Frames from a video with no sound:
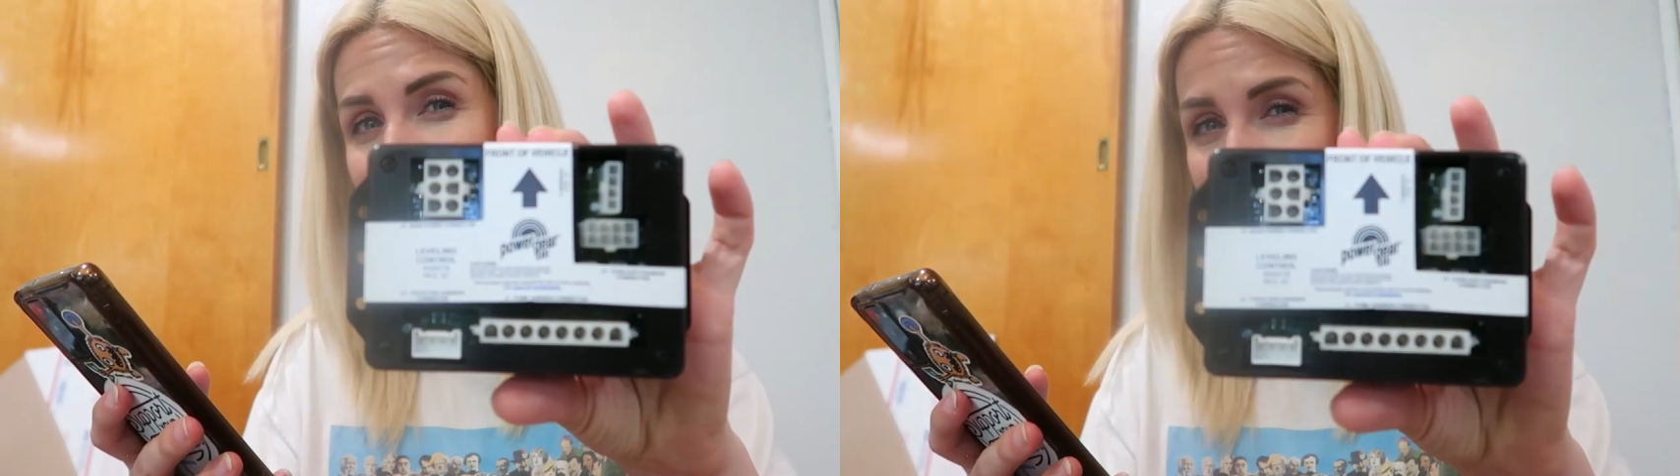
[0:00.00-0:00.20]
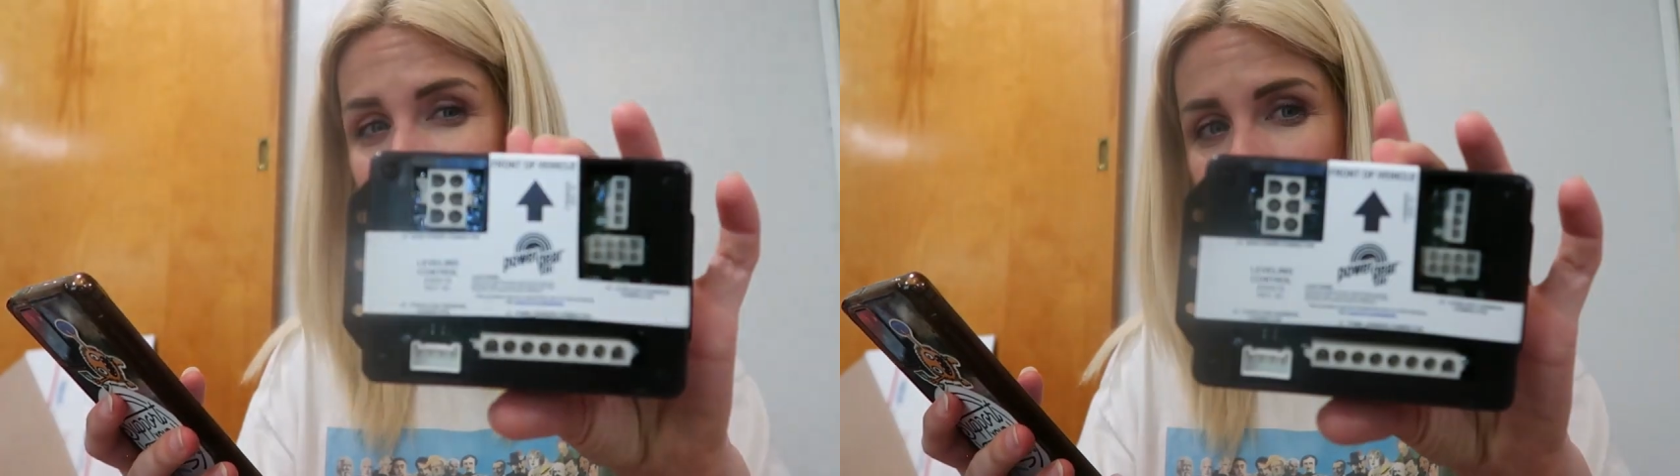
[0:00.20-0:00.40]
a
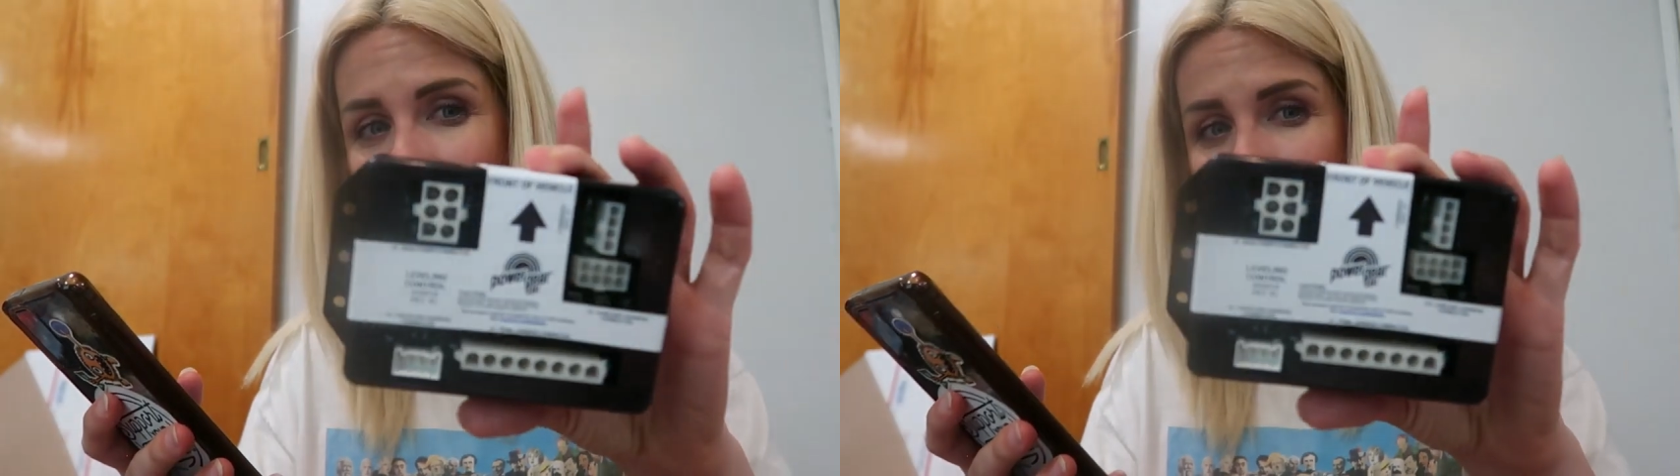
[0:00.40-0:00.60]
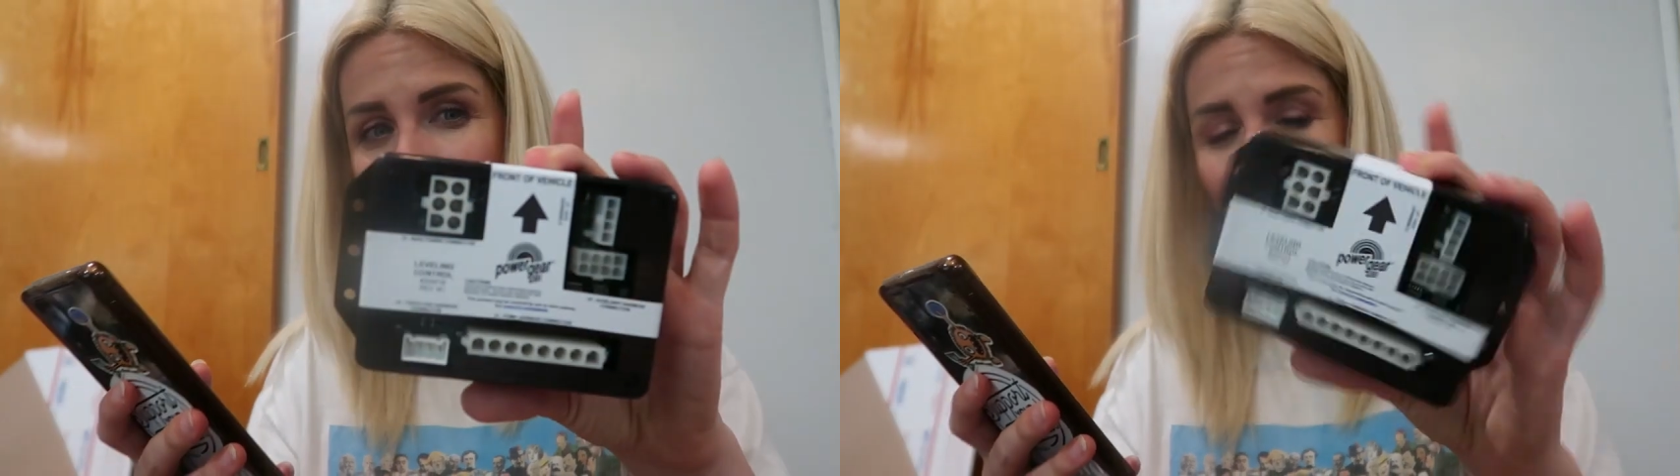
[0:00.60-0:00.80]

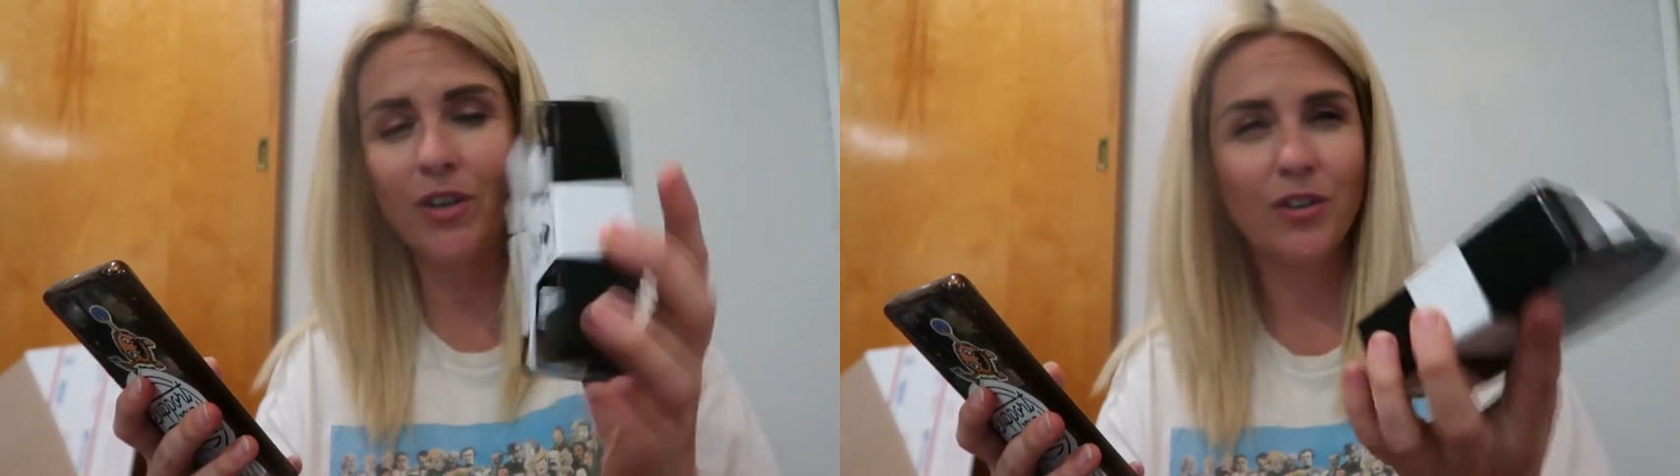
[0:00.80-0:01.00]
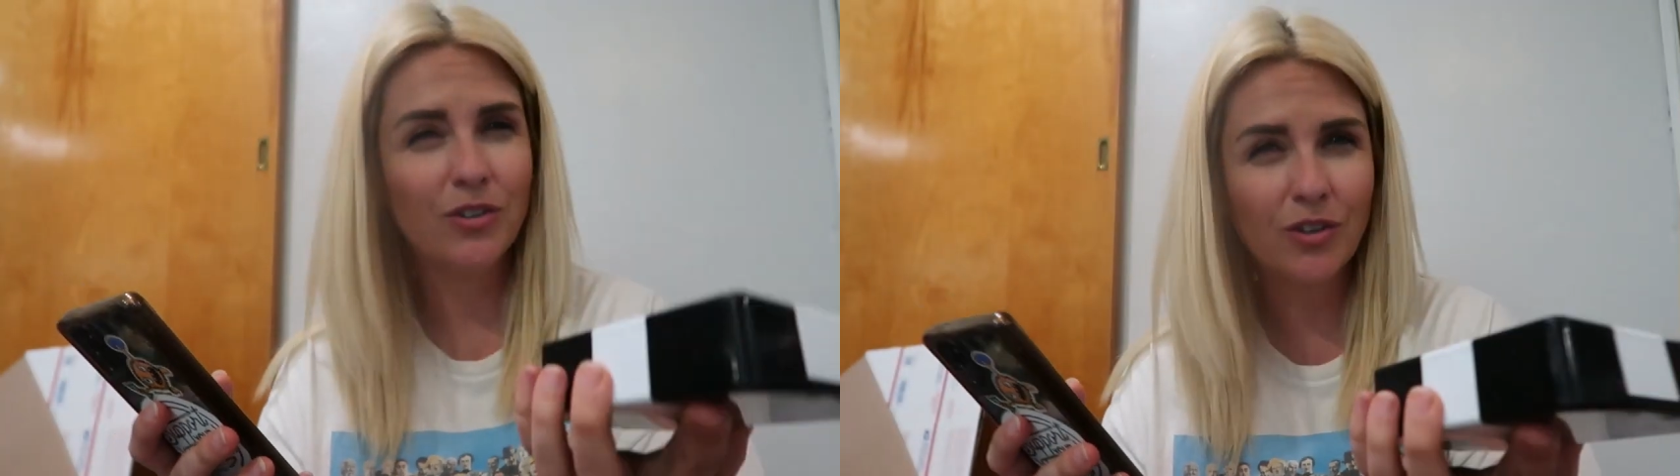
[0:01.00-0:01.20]
leveling kit for
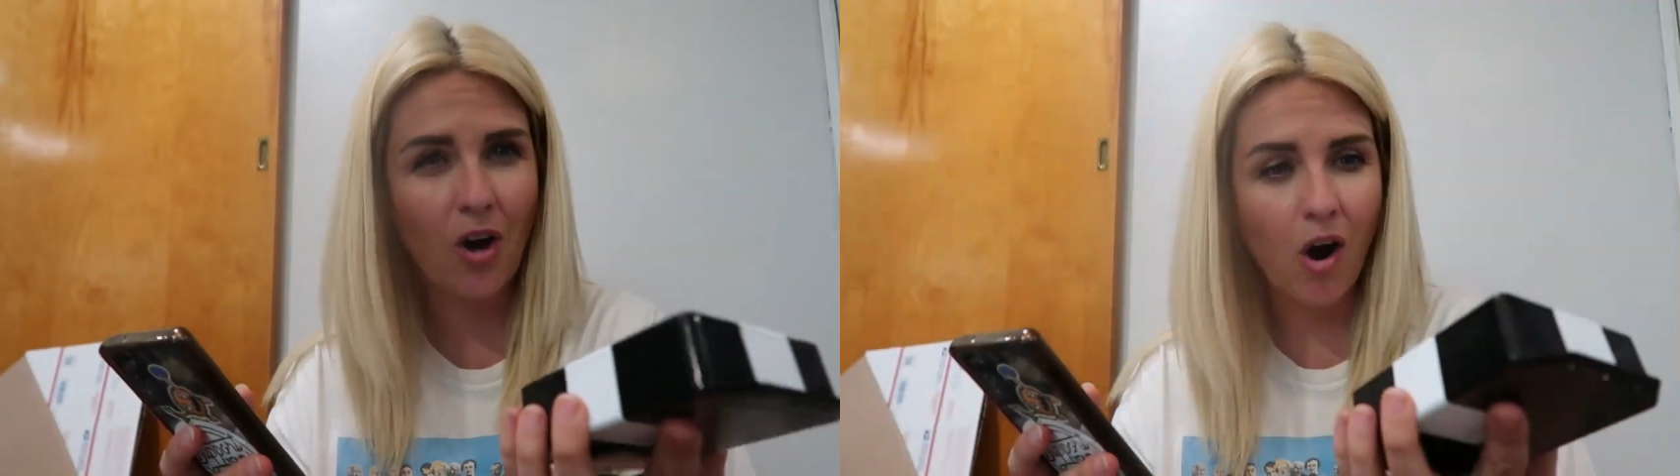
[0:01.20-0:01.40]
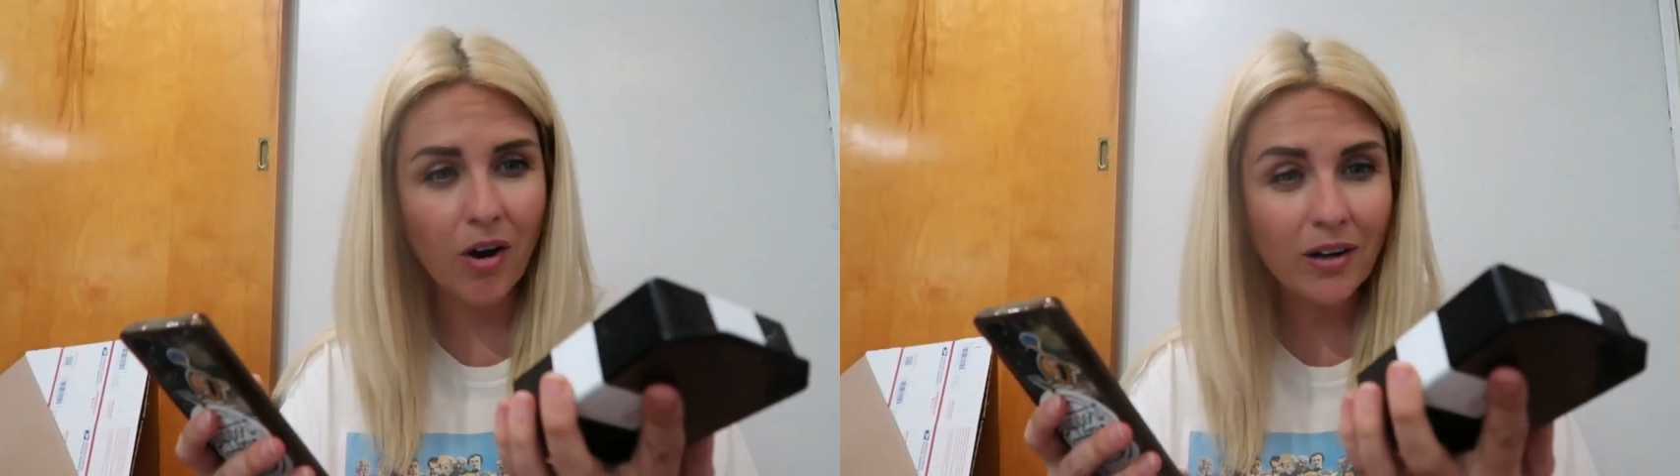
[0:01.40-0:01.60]
your
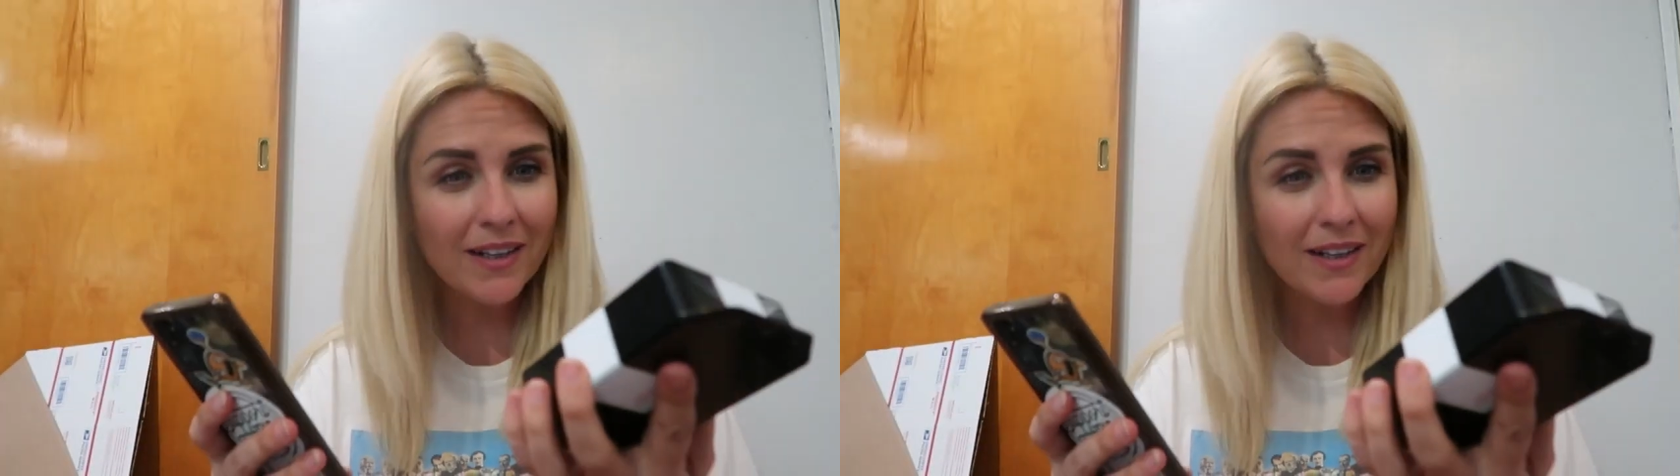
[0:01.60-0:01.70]
car?